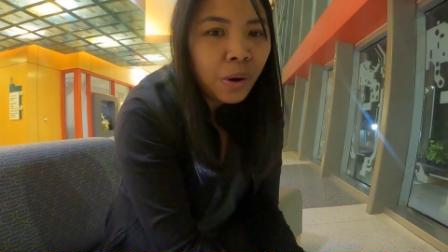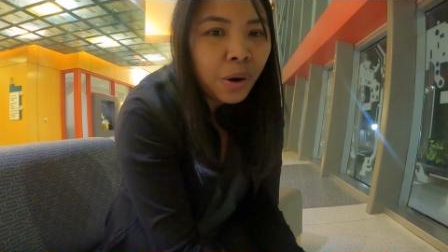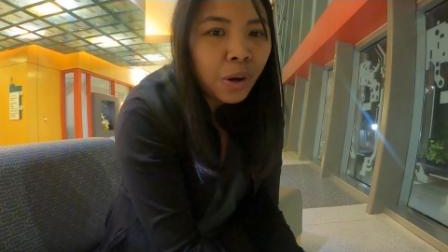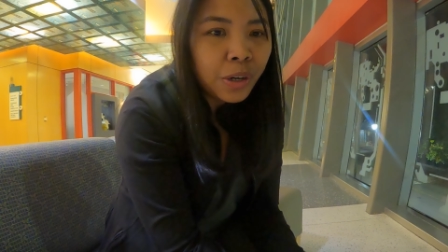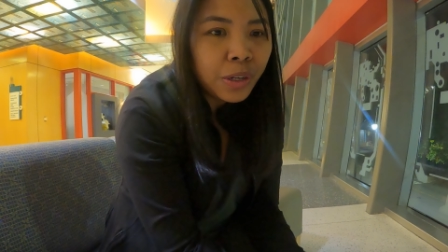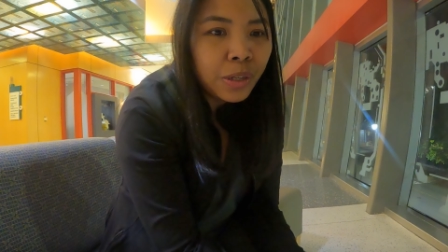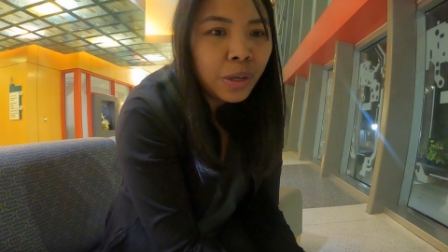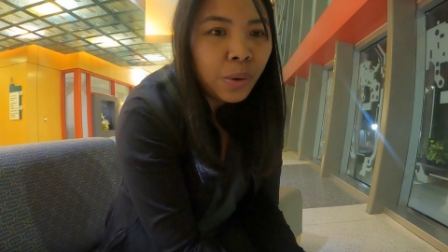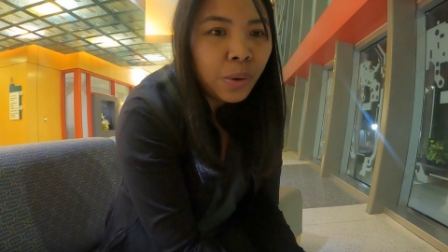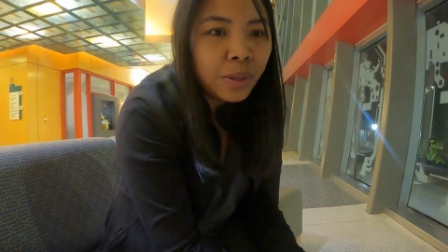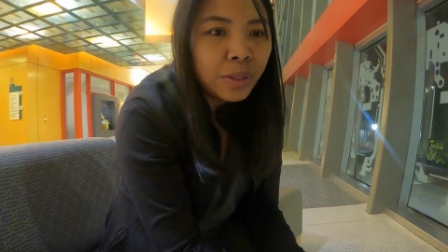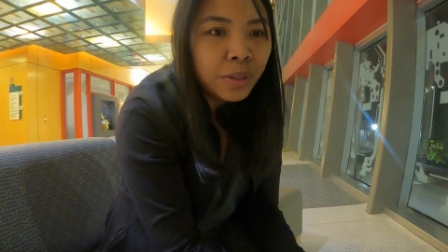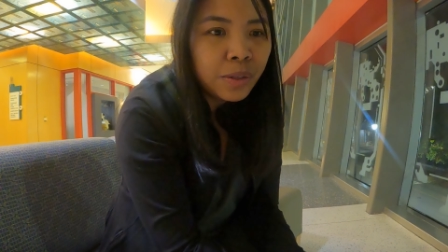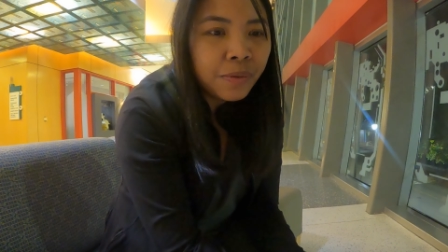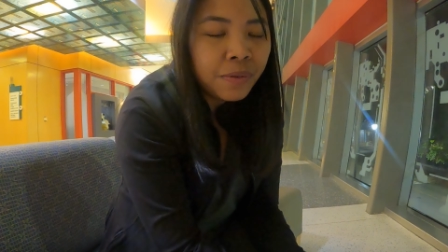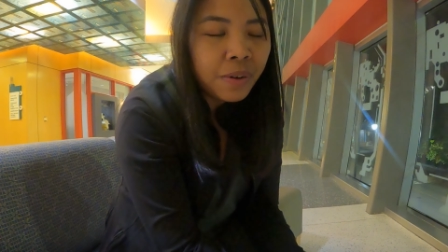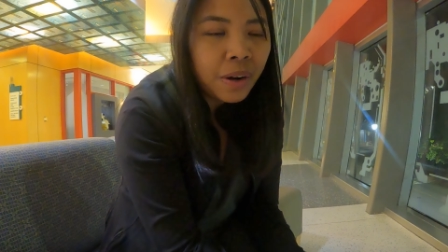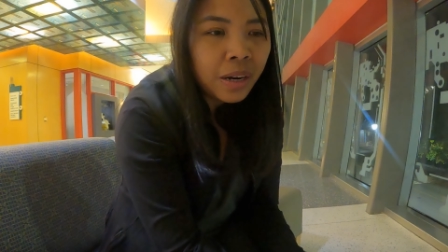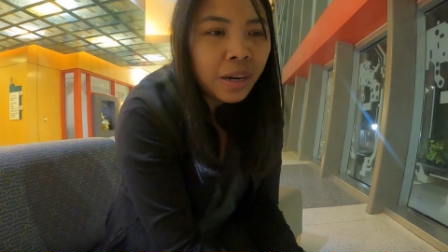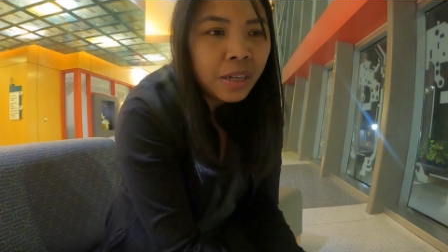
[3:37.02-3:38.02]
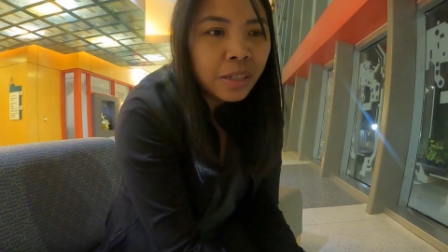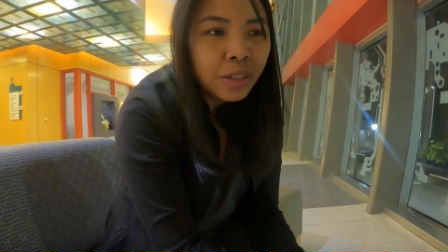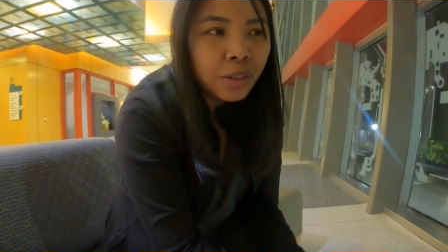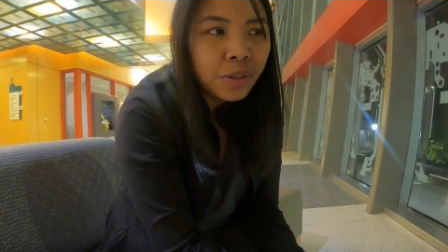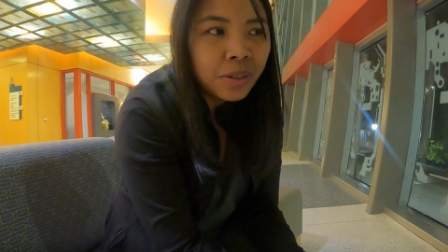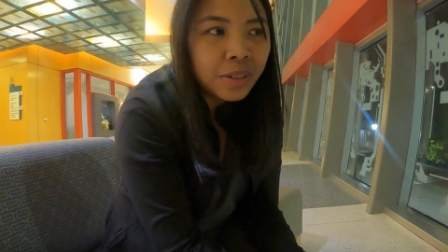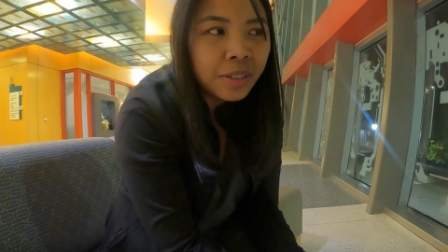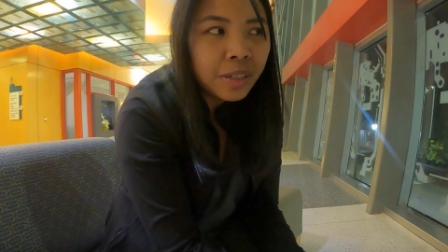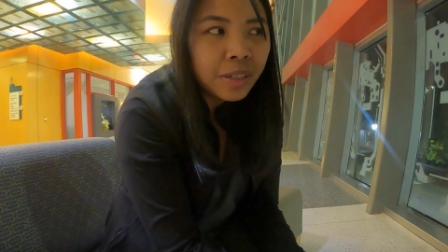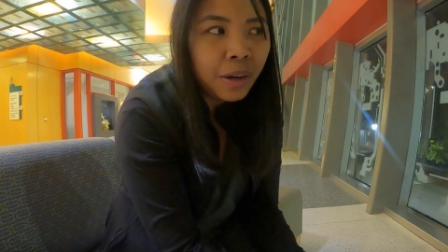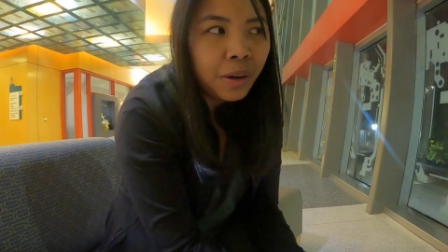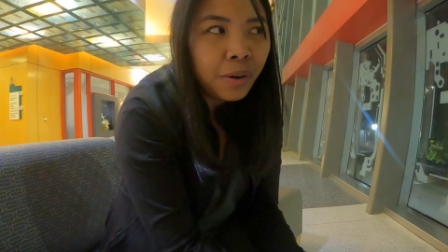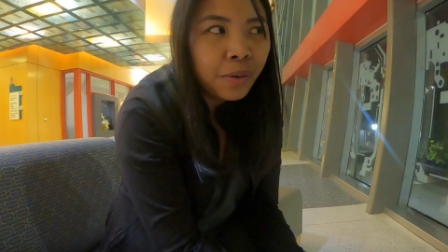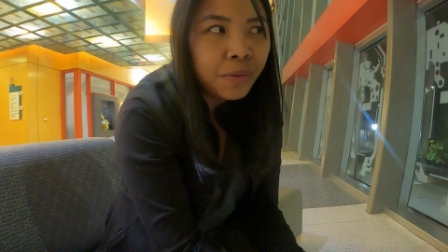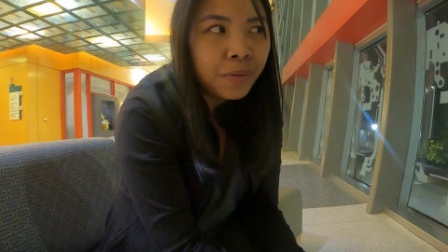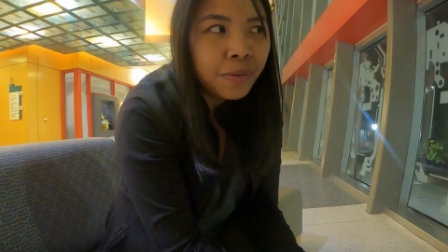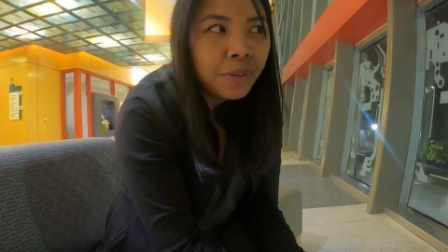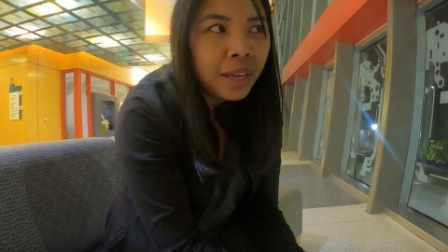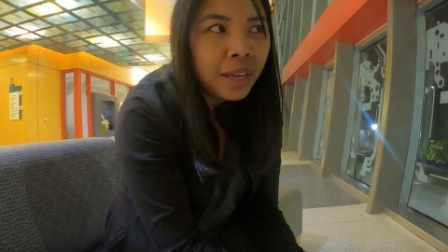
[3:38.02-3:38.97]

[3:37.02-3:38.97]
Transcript: are going to find yourself